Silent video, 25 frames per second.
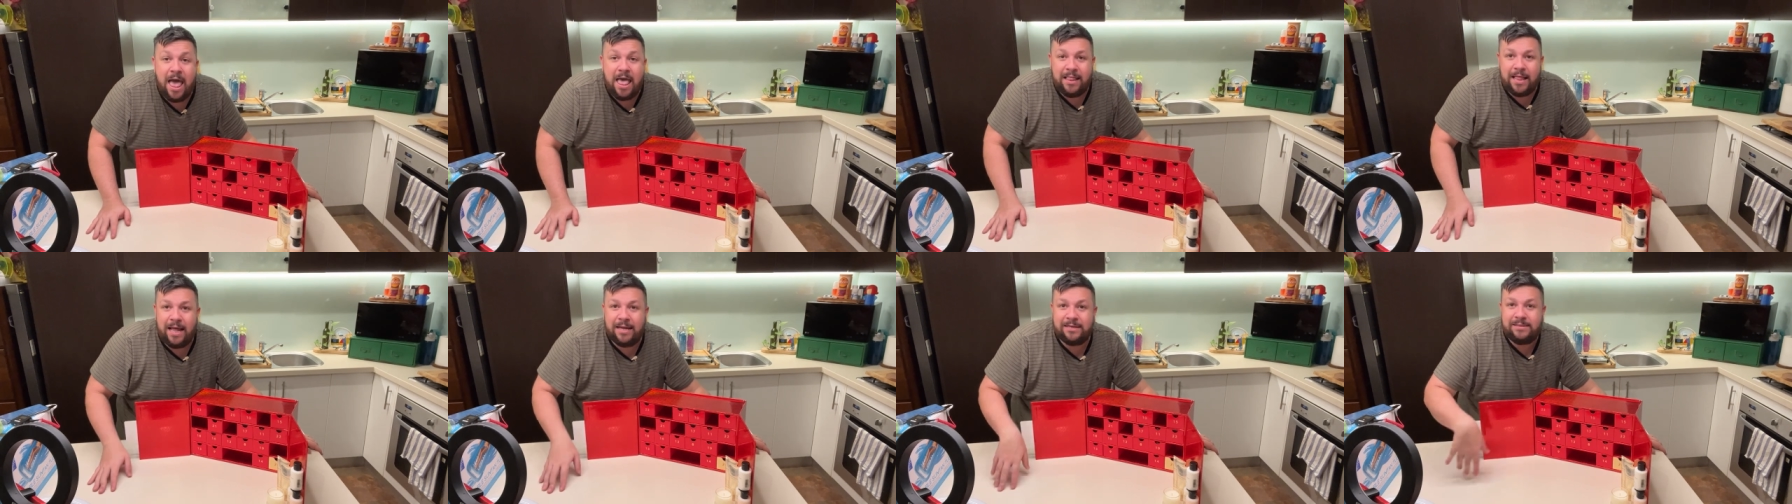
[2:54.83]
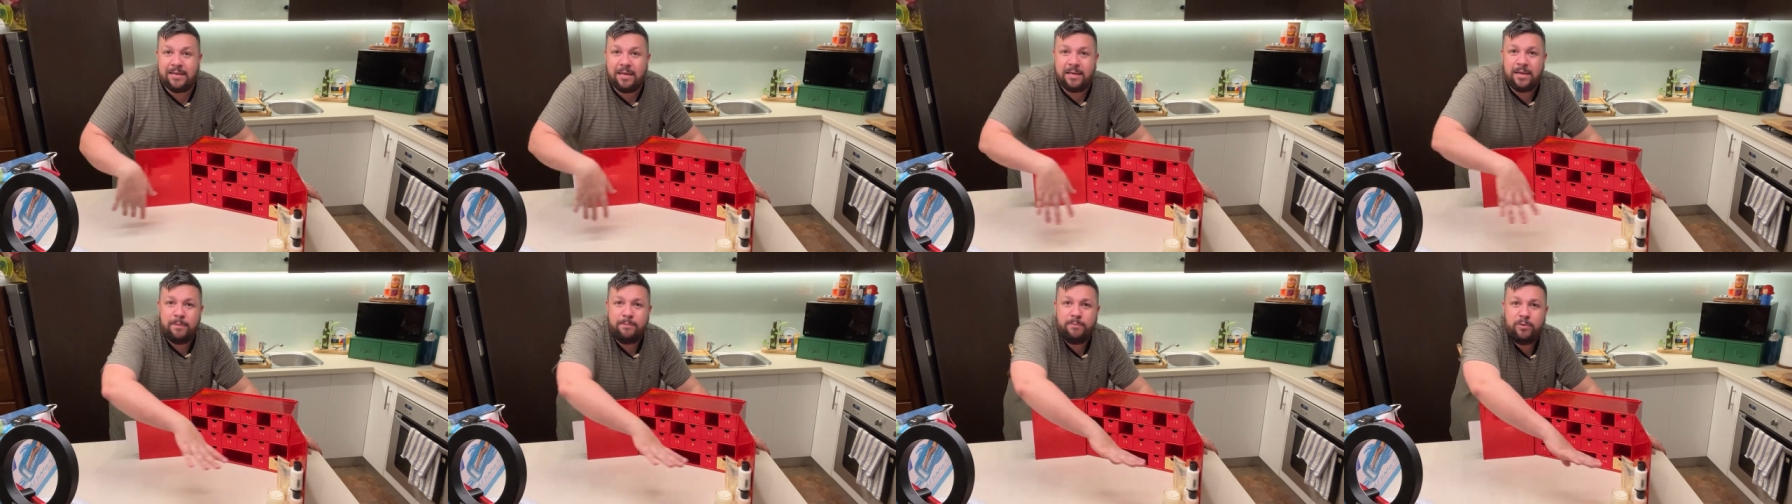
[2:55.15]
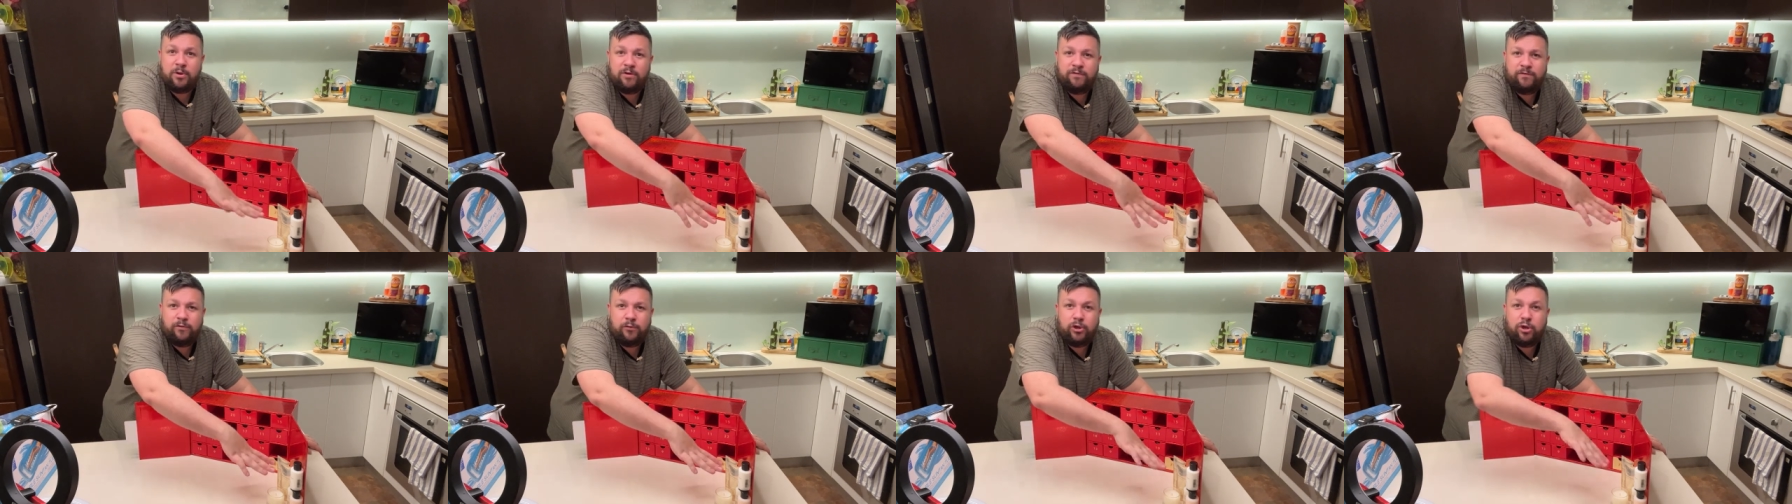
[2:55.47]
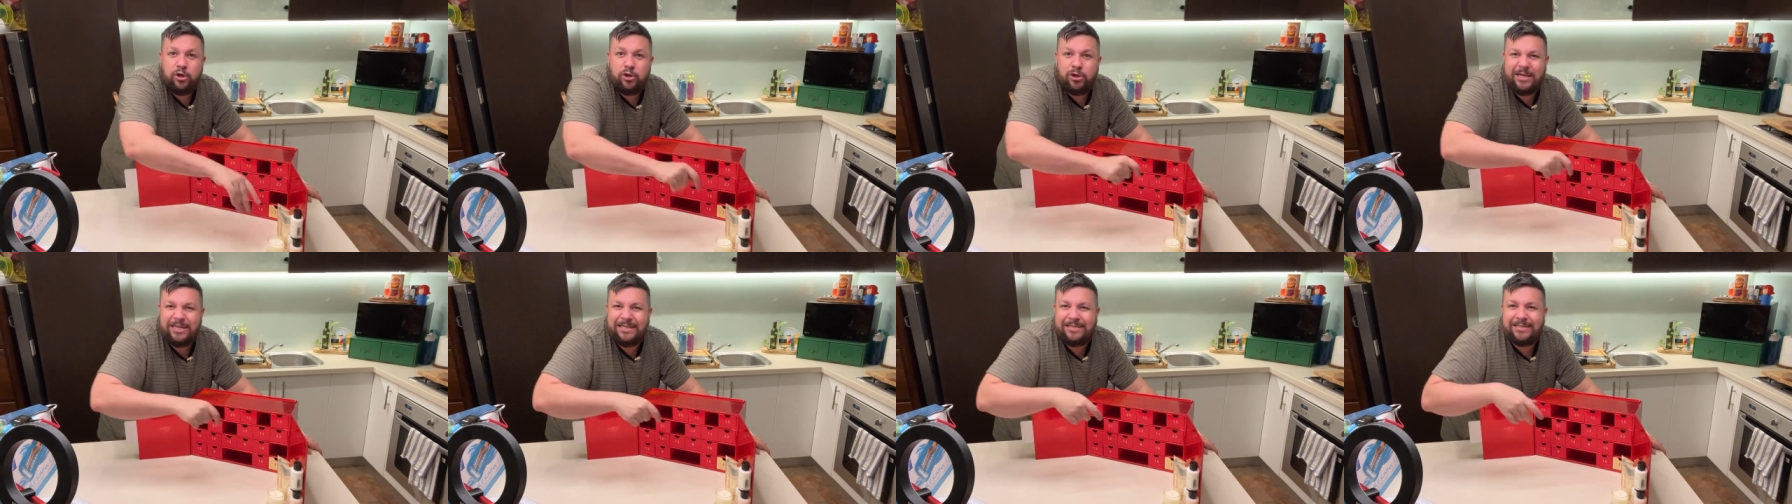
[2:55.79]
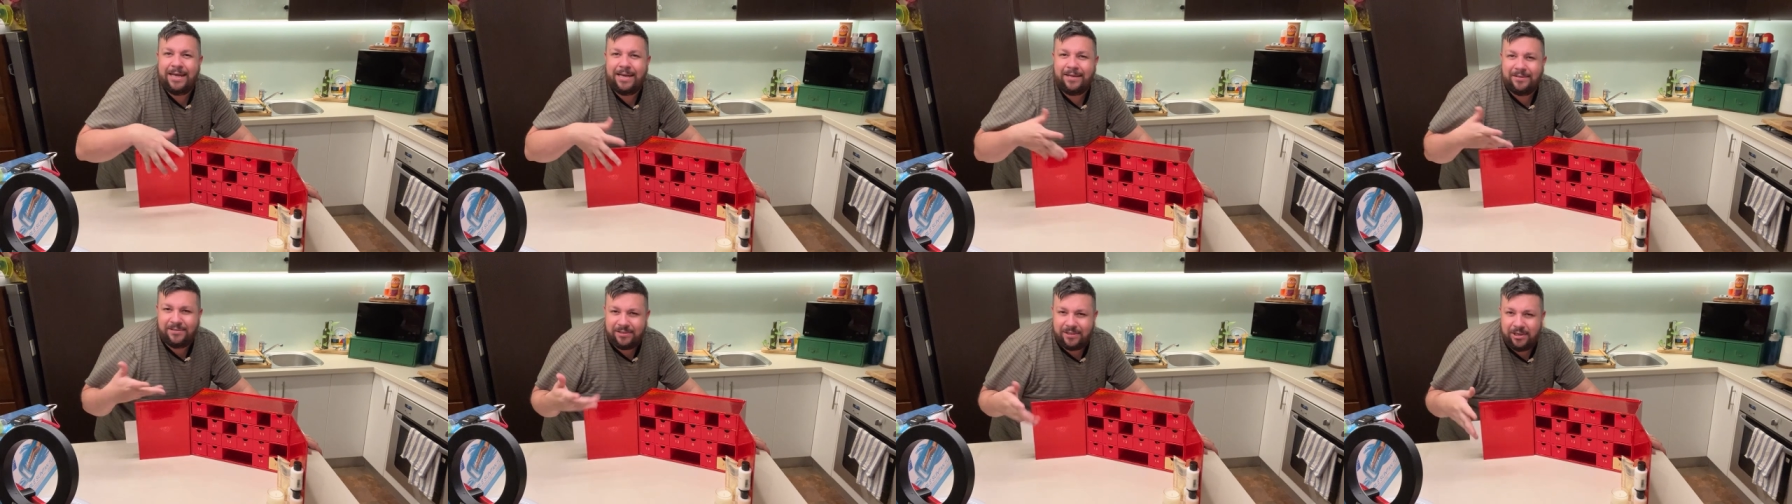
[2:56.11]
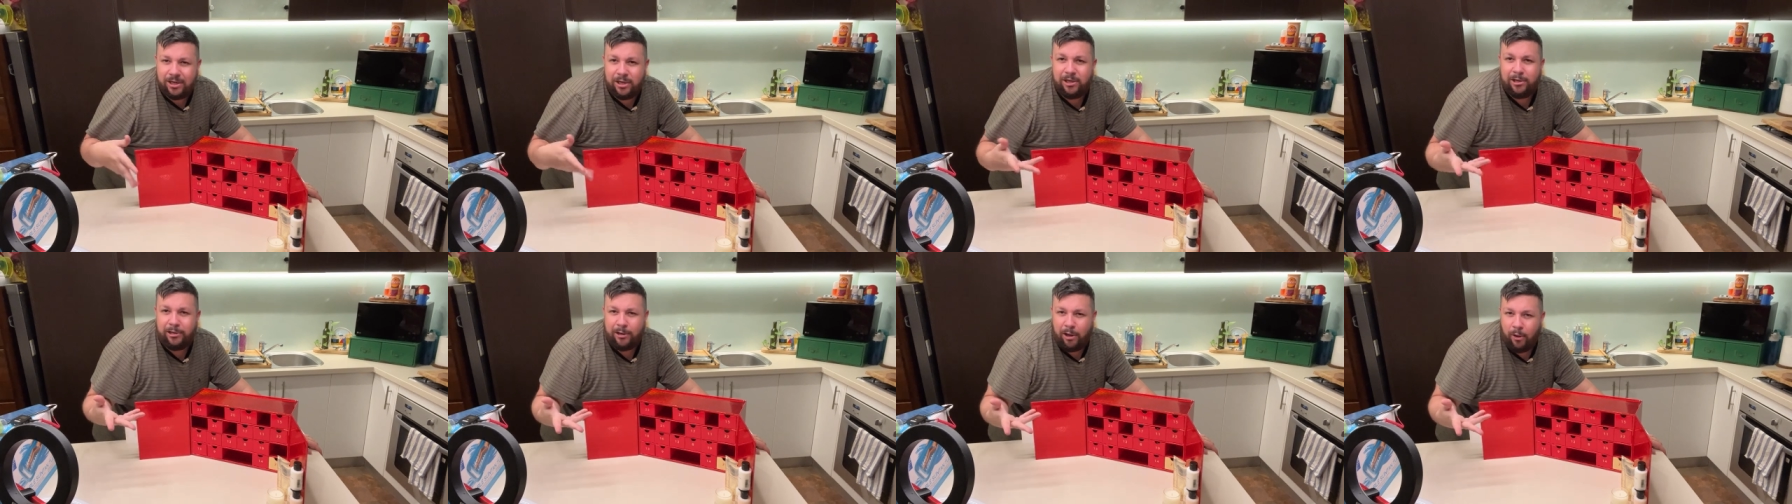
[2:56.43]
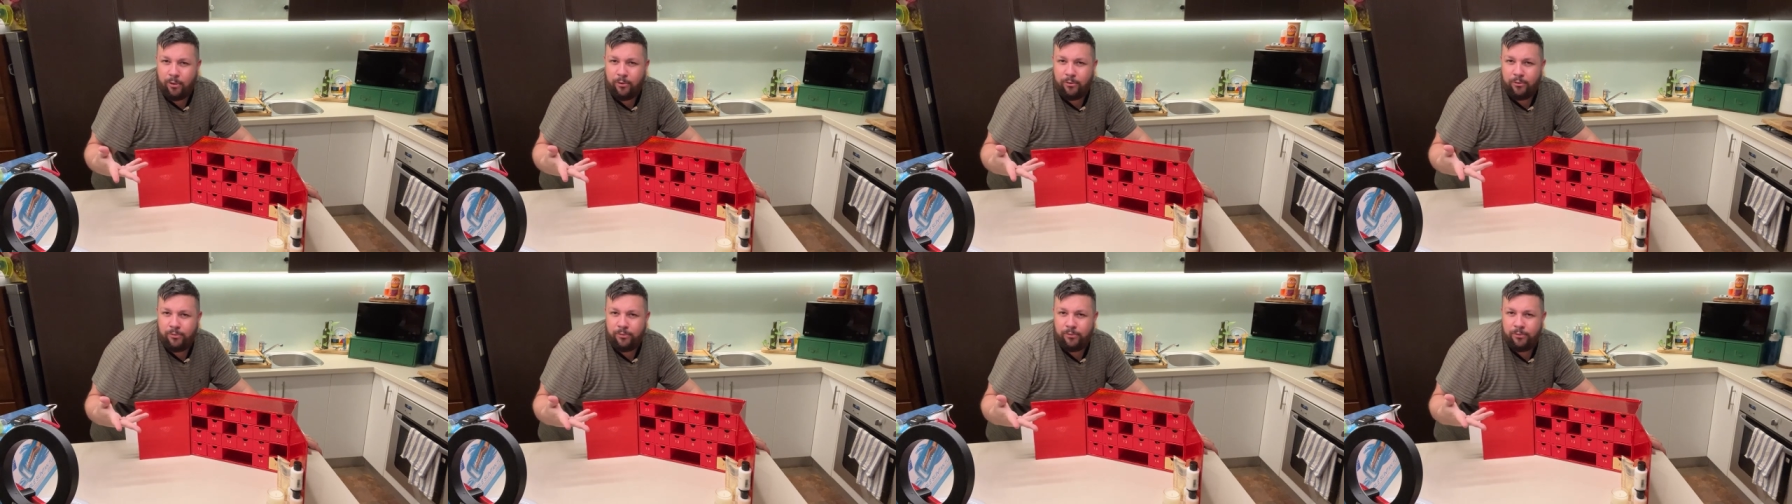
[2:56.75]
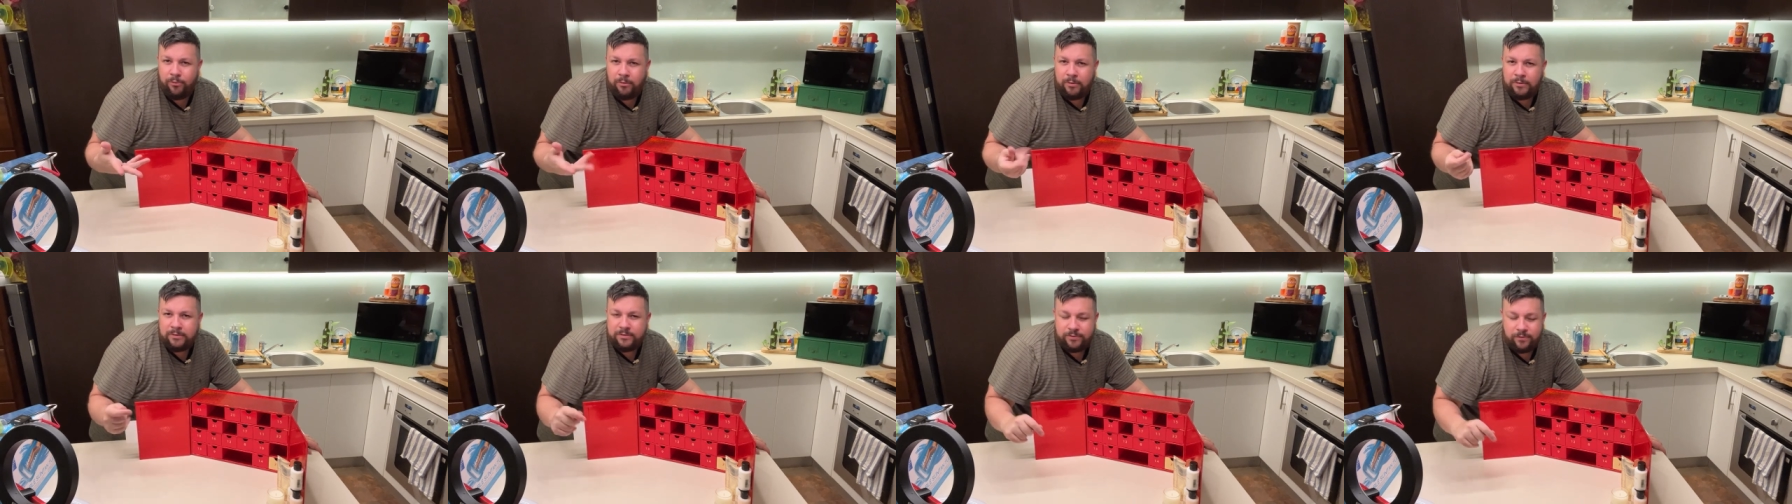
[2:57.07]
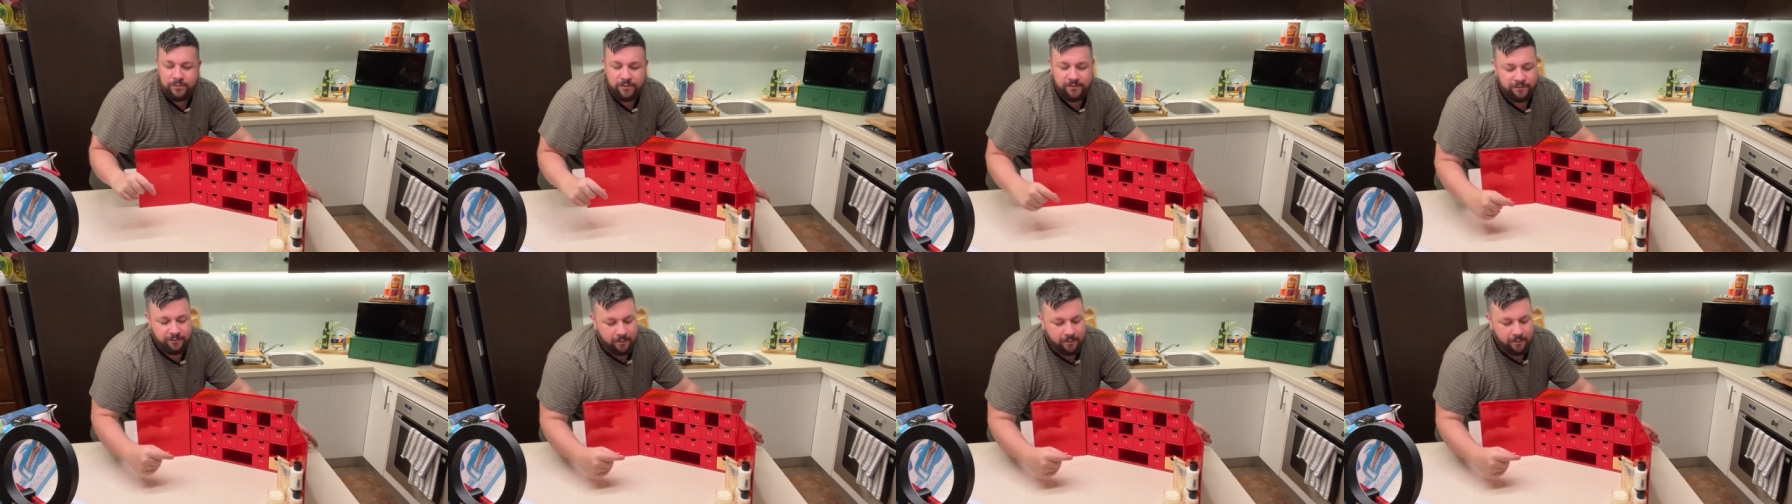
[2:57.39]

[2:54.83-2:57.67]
That's like a beautiful unisex cologne sort of